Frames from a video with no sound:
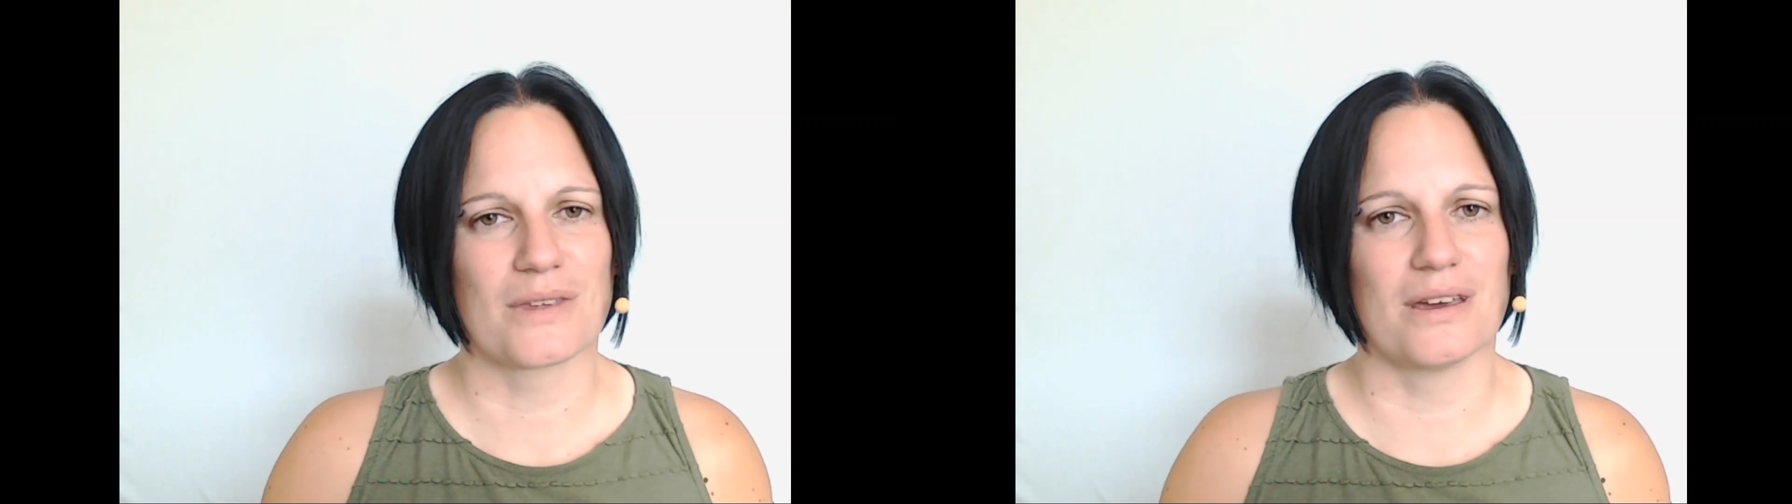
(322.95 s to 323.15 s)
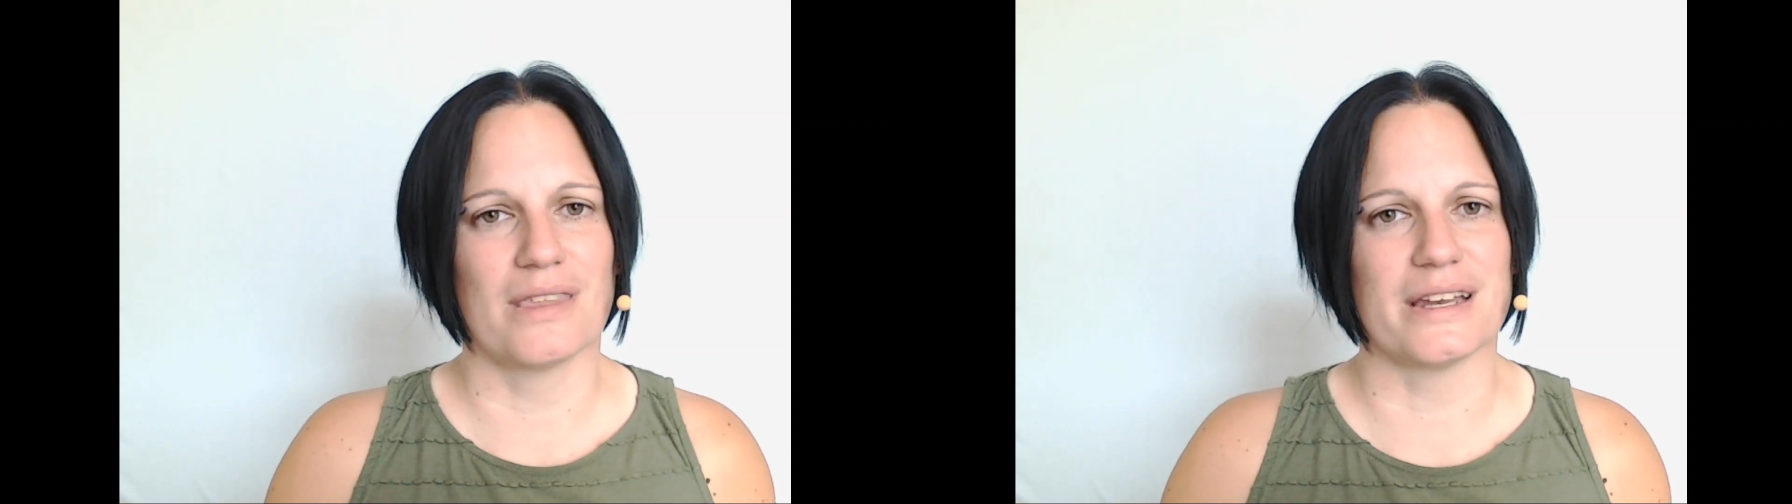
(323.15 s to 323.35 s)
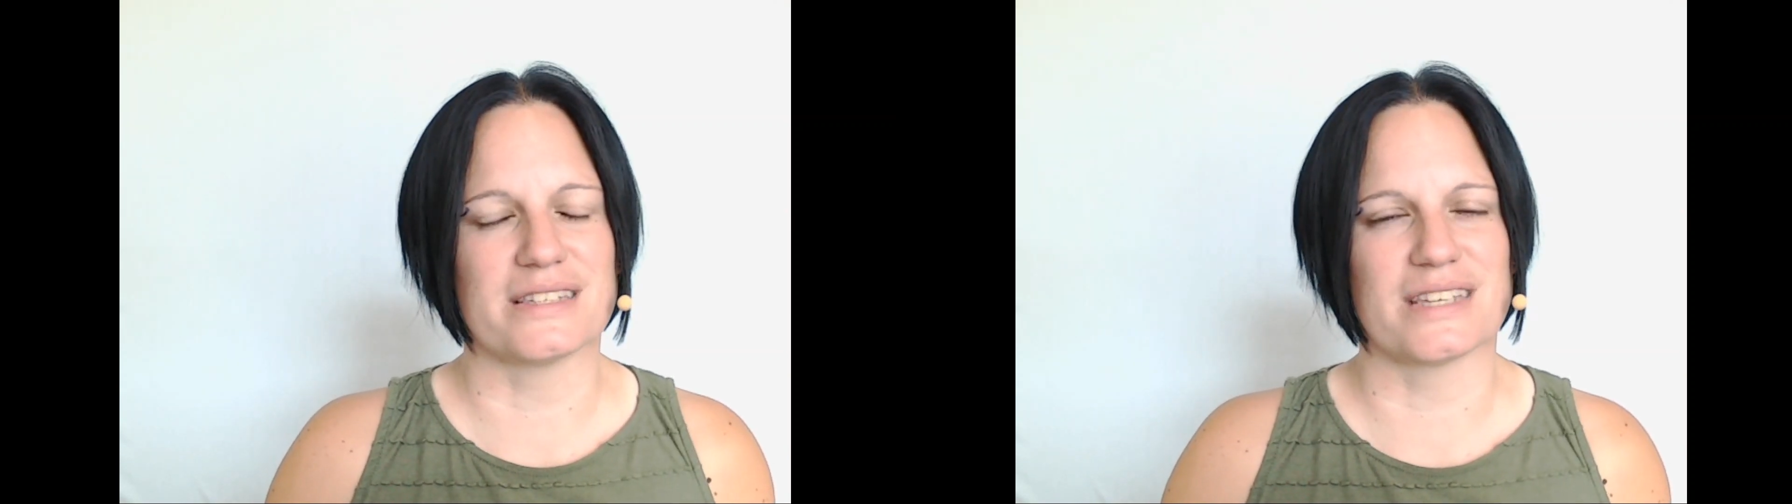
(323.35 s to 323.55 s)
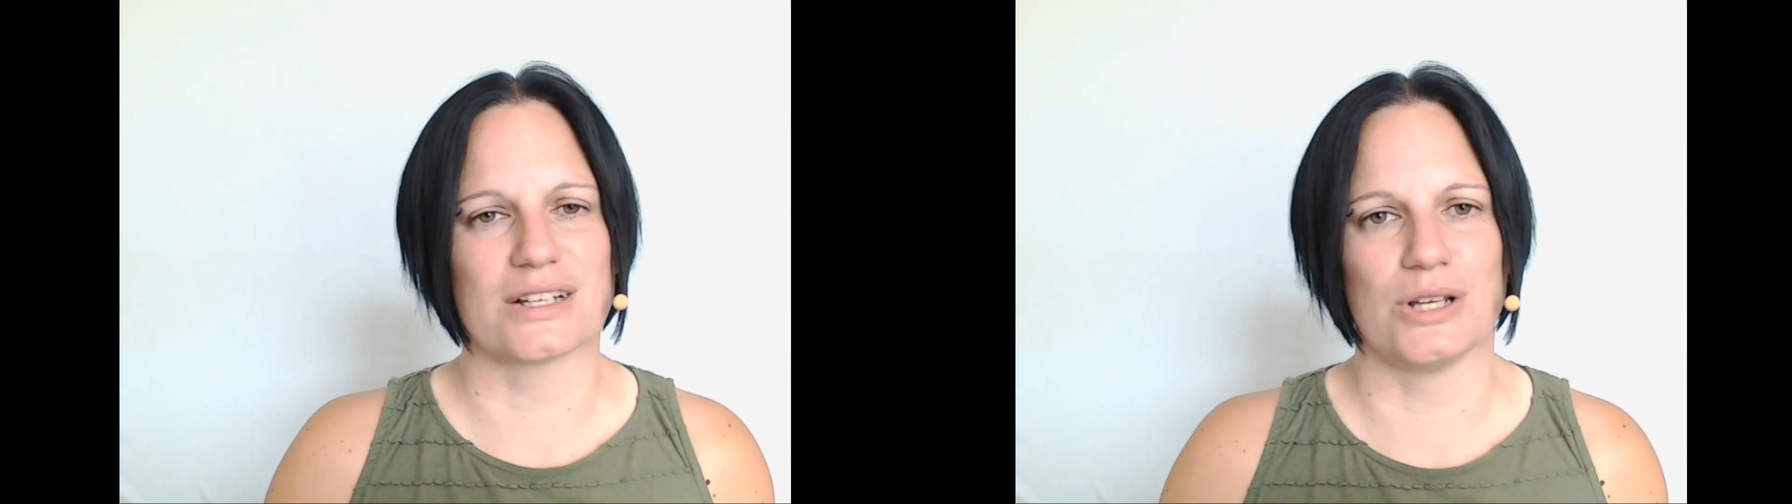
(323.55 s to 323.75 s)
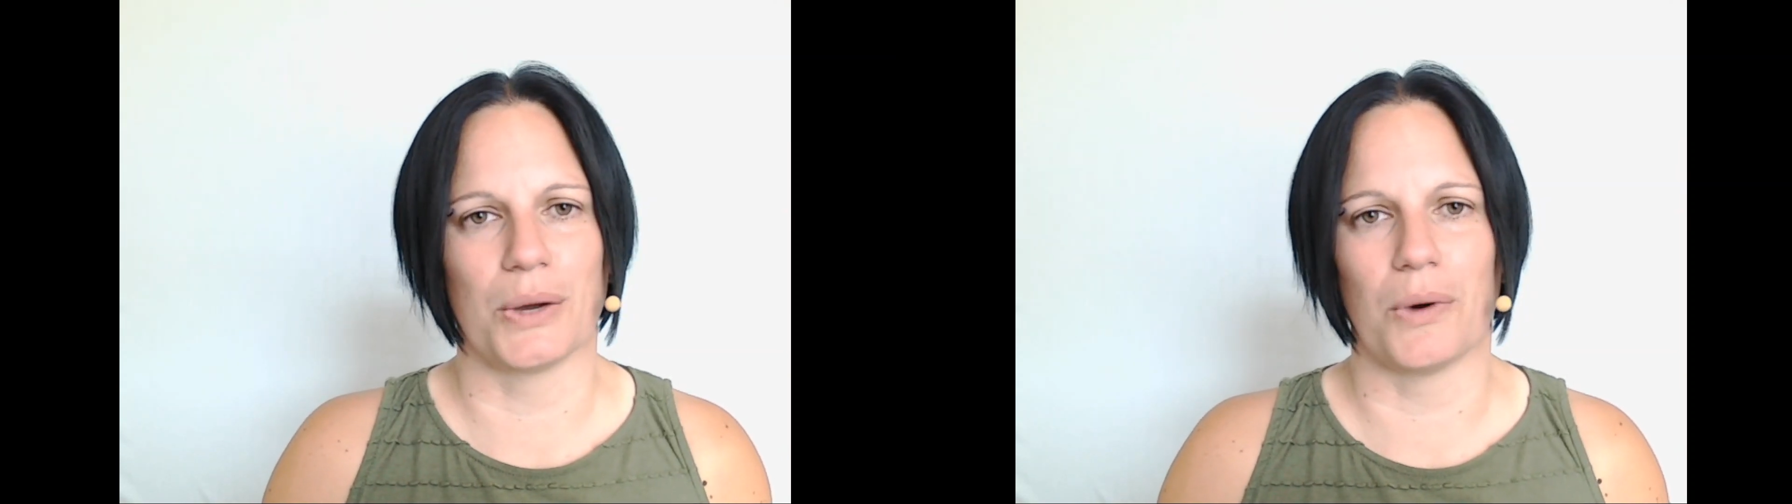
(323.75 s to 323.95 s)
and that is
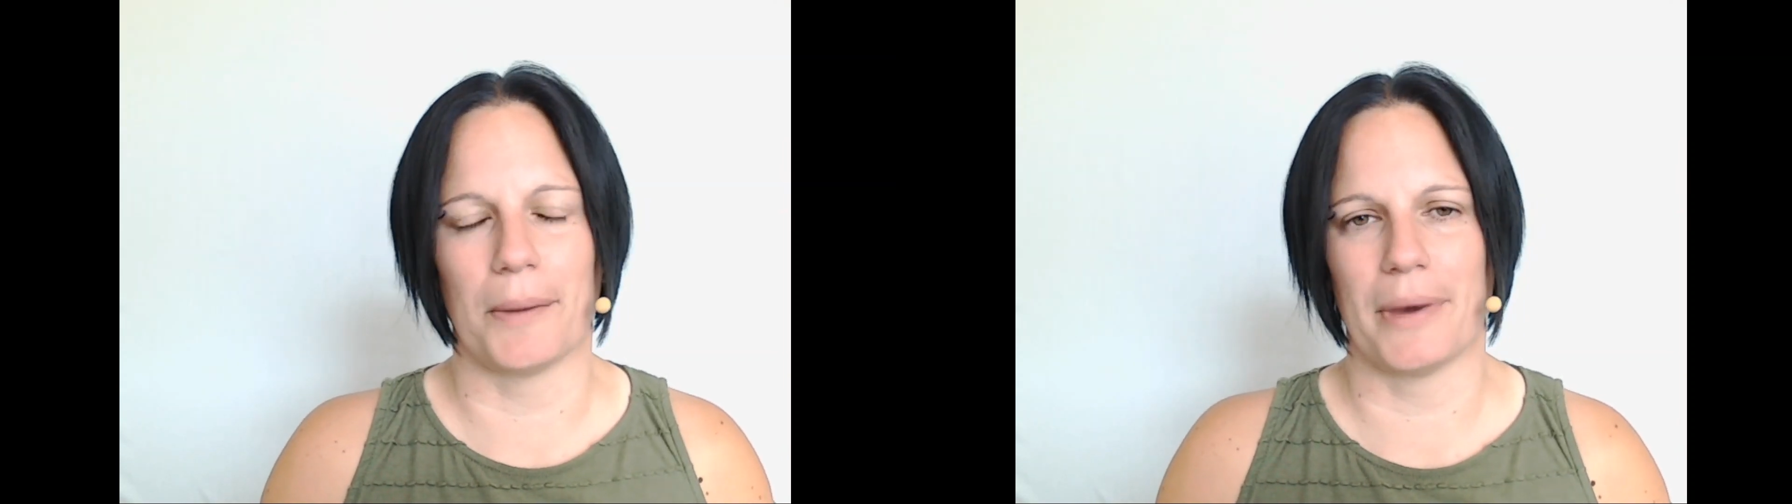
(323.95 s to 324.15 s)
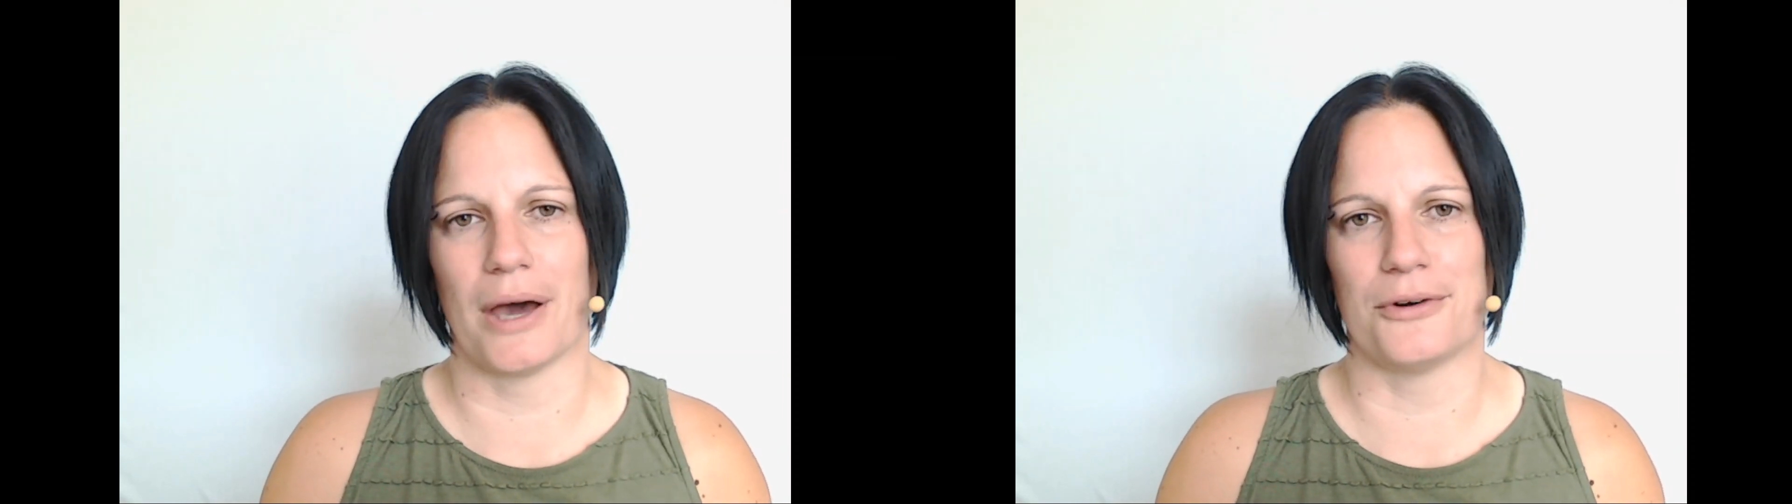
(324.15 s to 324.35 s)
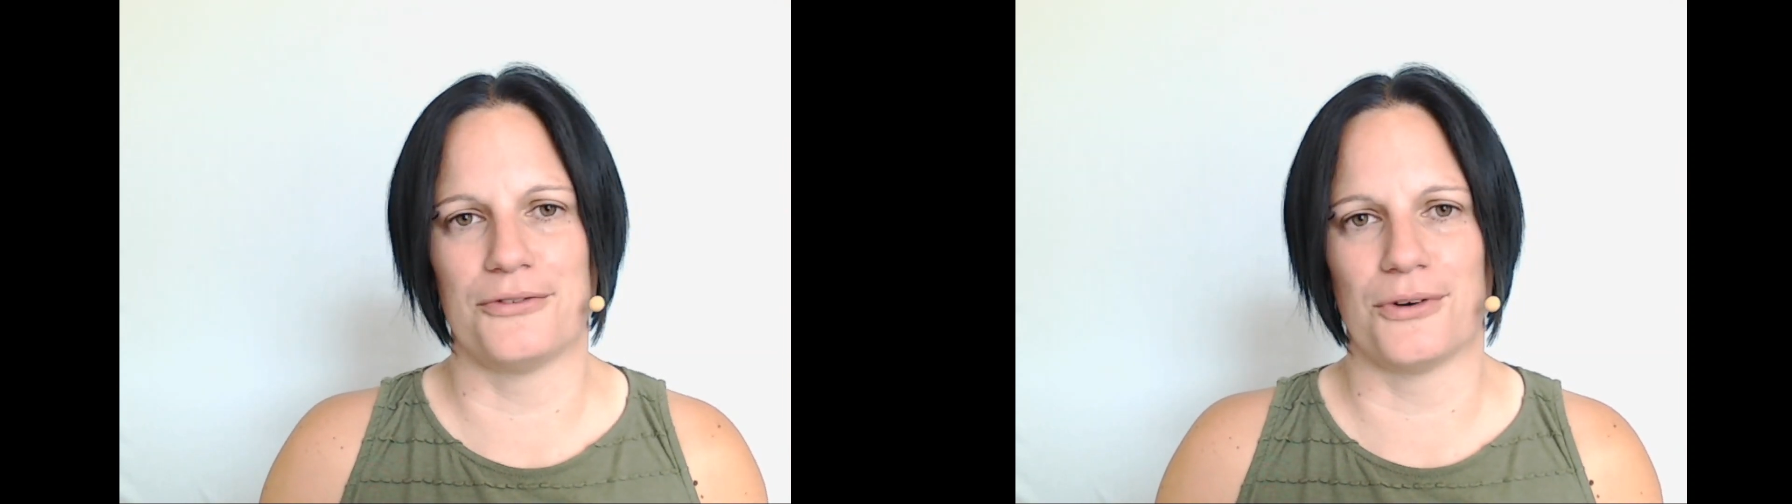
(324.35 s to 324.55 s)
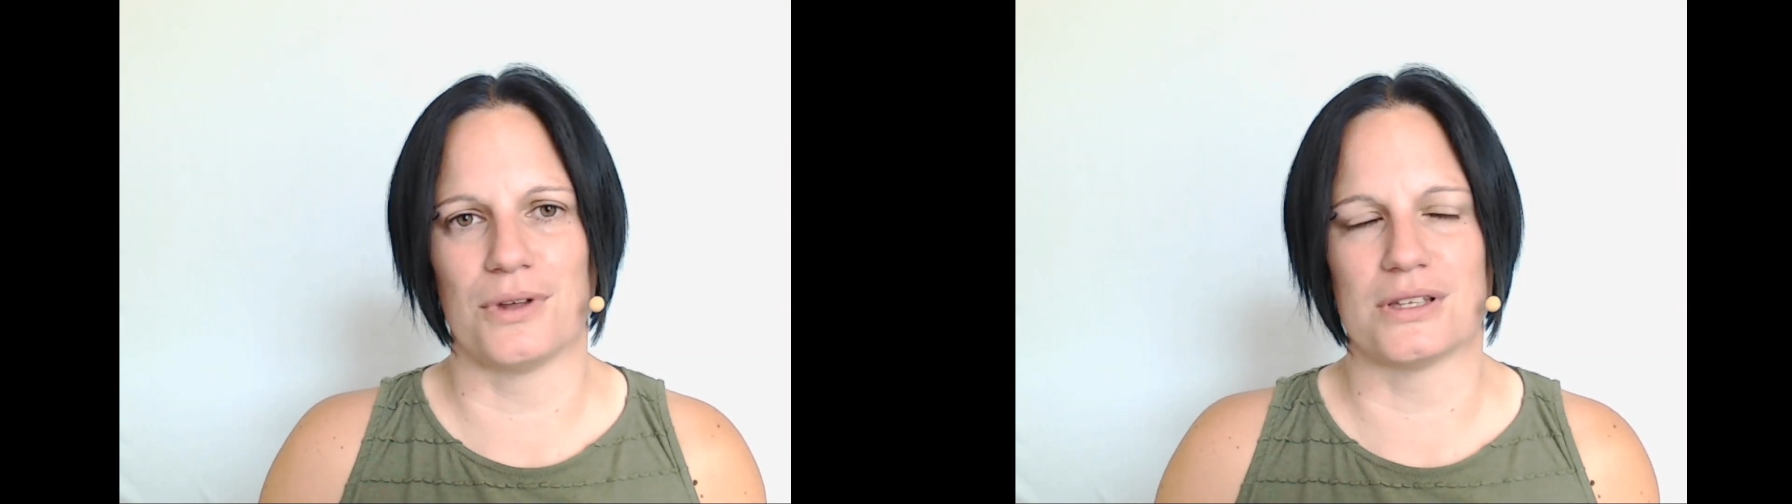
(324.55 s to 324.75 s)
actually quite powerful